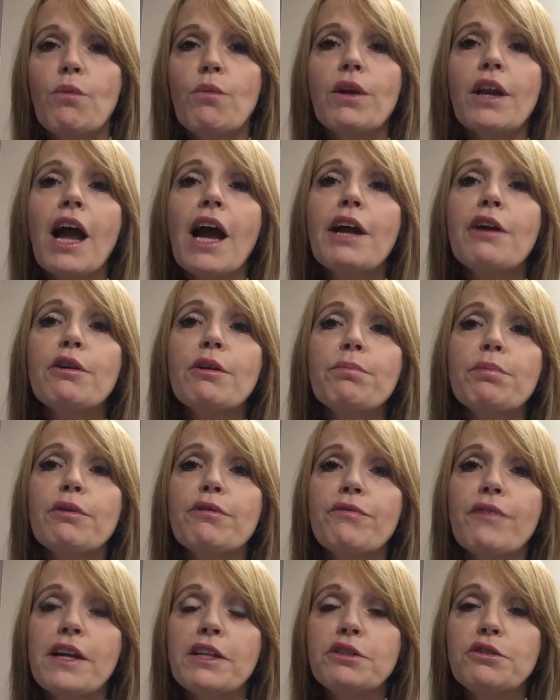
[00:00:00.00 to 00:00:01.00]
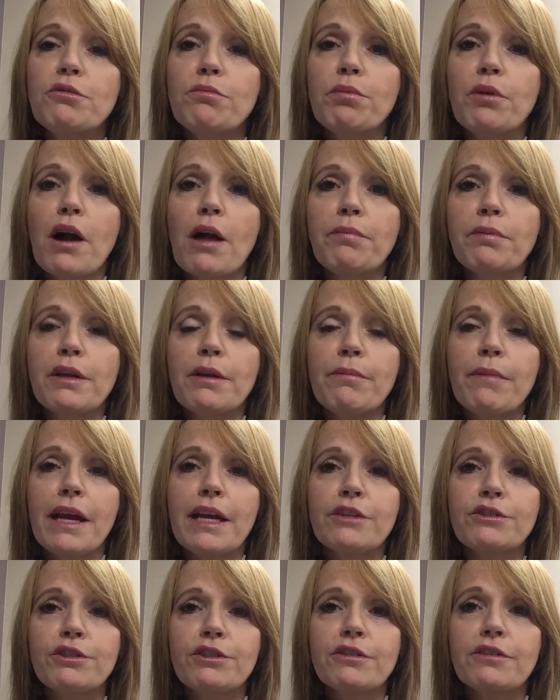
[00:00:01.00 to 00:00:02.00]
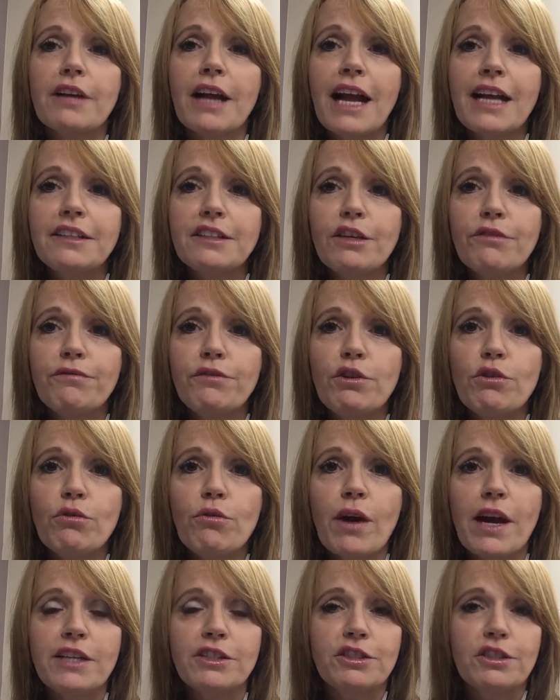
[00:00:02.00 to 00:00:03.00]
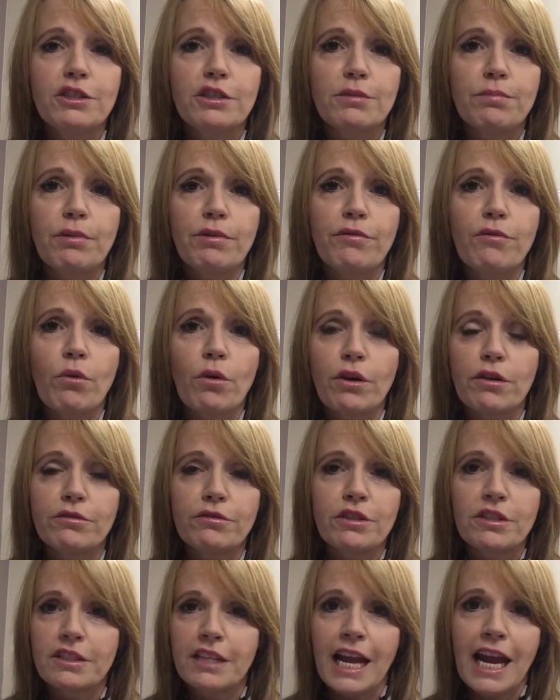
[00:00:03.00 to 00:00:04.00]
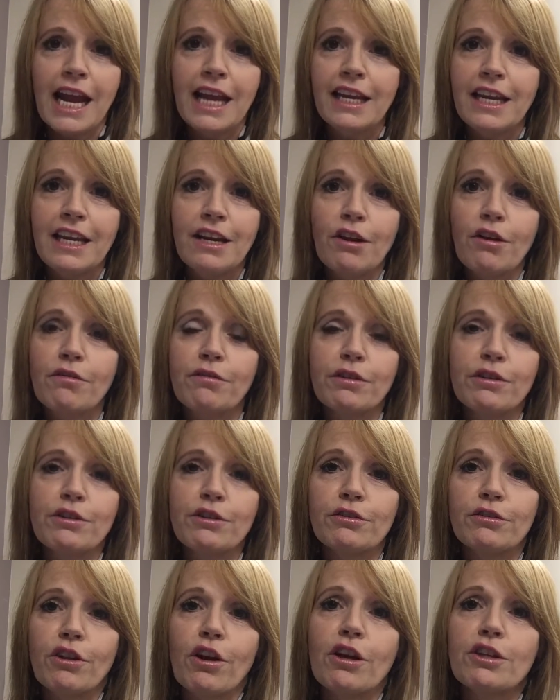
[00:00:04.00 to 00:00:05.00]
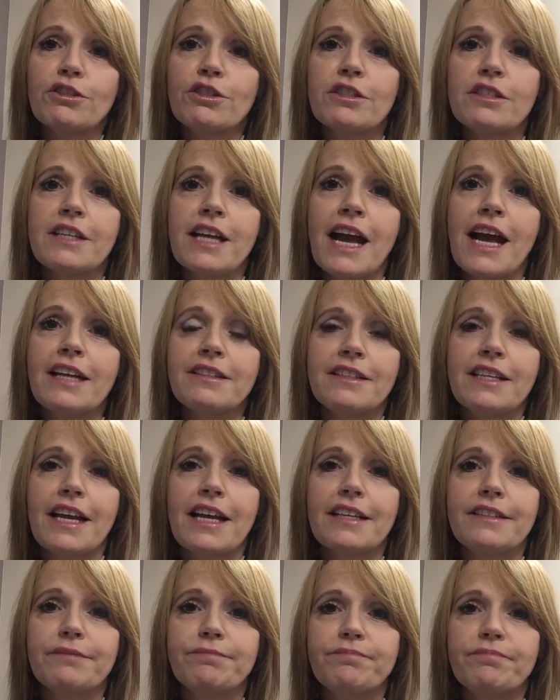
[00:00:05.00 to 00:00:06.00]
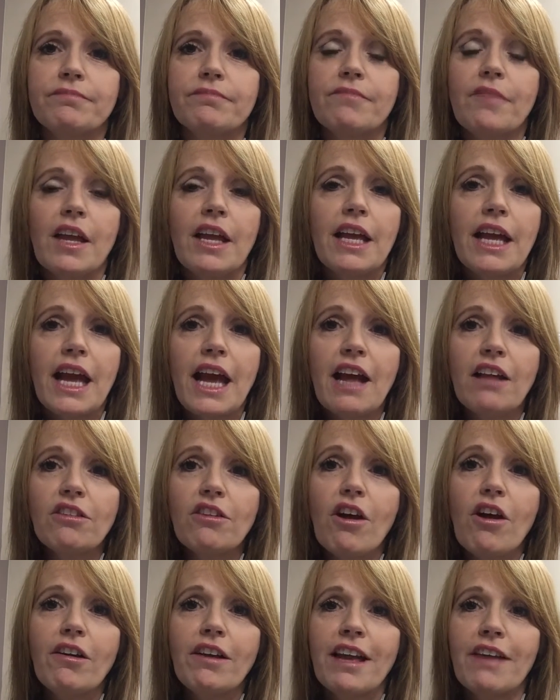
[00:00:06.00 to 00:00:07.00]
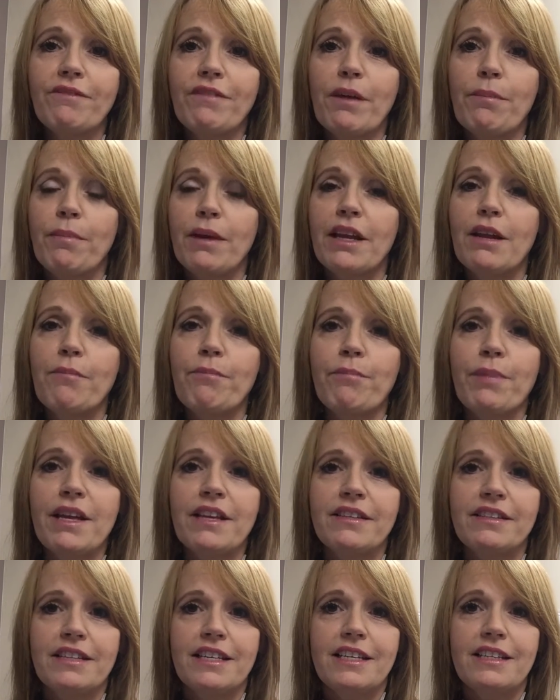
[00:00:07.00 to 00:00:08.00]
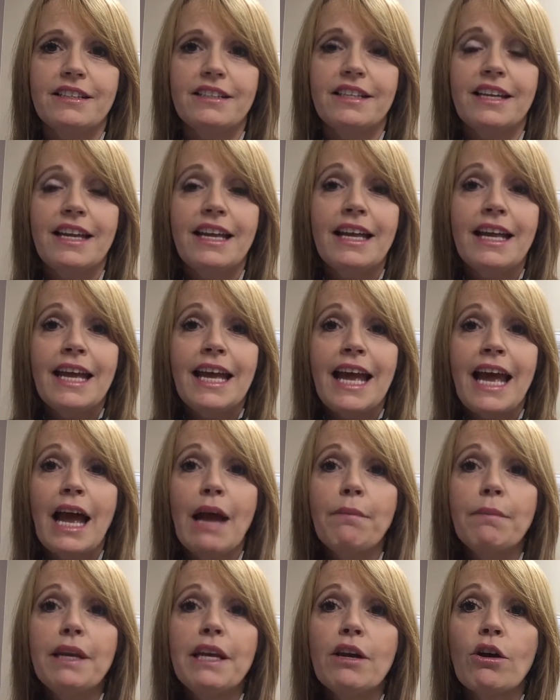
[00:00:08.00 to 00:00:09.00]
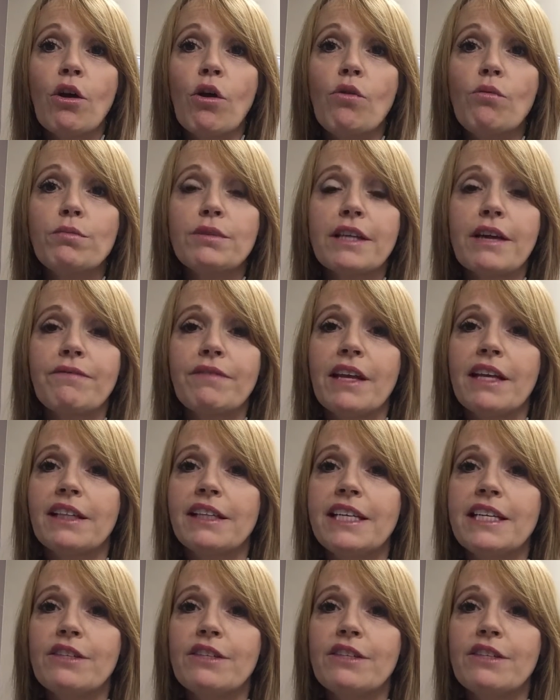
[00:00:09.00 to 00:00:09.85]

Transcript: When hiring a professional property manager, ask a few questions before just handing over your largest asset. How long have they been in business? How many homes have they